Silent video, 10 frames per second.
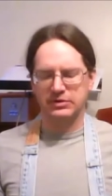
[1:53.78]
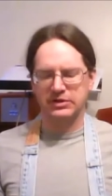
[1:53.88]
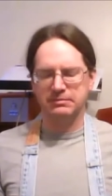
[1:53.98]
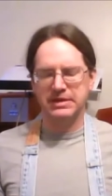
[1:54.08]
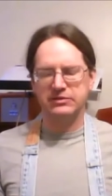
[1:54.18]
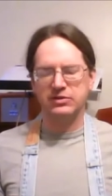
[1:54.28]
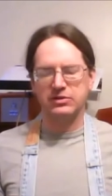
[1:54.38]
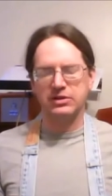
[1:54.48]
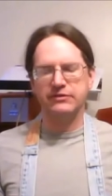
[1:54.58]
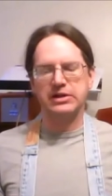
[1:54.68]
commit to
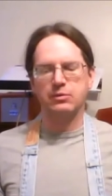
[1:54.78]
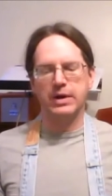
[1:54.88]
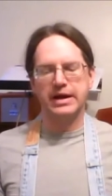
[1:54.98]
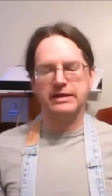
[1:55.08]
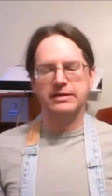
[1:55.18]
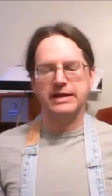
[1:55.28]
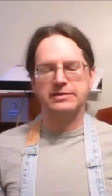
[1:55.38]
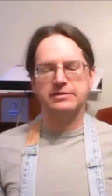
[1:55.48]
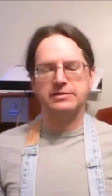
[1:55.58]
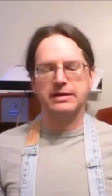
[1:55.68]
living in a way
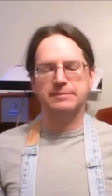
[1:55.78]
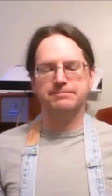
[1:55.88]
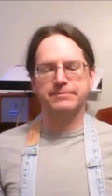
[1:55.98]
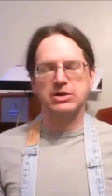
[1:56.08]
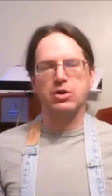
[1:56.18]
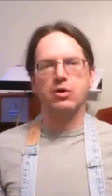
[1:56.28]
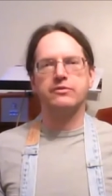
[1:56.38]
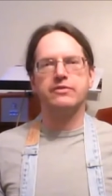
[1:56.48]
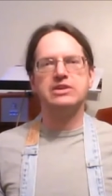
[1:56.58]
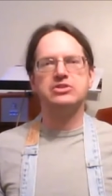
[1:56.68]
that's um, a
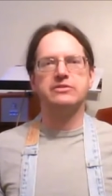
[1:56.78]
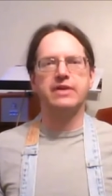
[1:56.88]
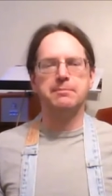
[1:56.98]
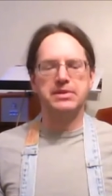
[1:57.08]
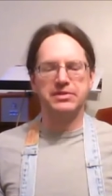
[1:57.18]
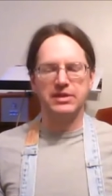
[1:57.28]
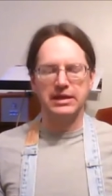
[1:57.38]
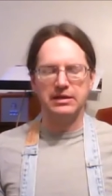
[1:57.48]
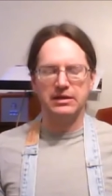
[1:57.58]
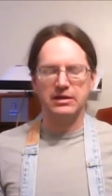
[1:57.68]
cultivation of
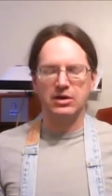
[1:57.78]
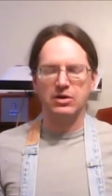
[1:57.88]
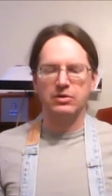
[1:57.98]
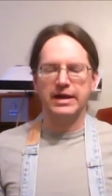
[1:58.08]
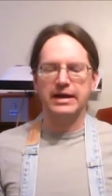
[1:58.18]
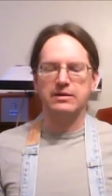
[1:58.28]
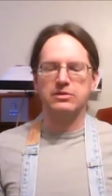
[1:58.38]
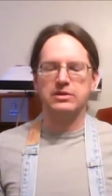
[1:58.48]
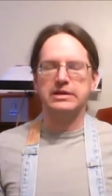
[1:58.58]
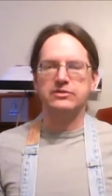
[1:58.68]
empathy that
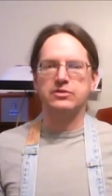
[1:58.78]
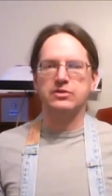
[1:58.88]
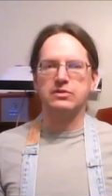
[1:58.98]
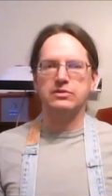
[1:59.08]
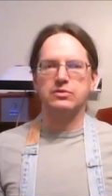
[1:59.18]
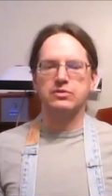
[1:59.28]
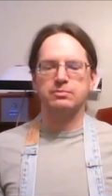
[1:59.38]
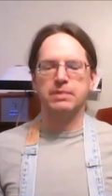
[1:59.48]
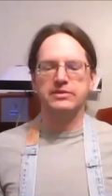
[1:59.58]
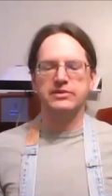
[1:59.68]
leads to a sort of
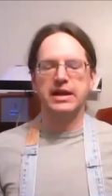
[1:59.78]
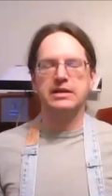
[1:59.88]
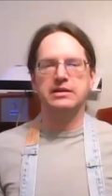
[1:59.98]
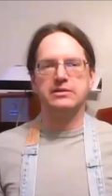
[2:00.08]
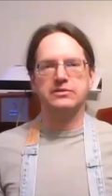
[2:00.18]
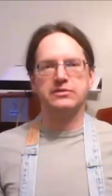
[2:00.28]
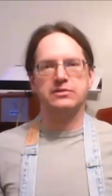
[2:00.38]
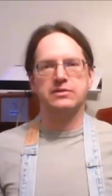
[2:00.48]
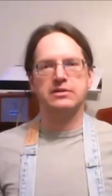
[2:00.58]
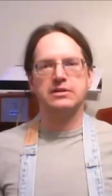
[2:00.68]
spontaneous
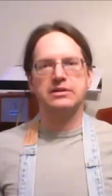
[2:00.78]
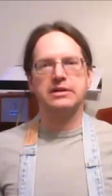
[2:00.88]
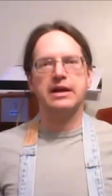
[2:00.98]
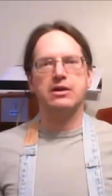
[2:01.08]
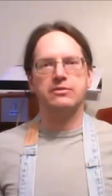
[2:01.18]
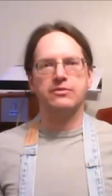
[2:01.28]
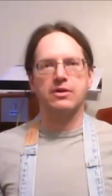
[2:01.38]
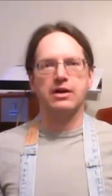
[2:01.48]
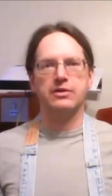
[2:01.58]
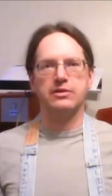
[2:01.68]
care
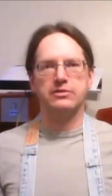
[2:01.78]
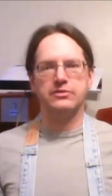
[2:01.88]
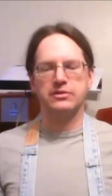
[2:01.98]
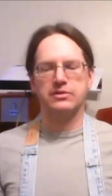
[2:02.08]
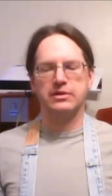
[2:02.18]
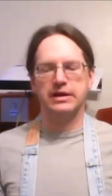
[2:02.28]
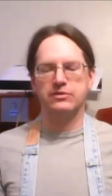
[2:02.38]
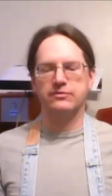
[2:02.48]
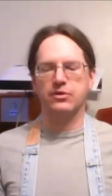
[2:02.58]
for others and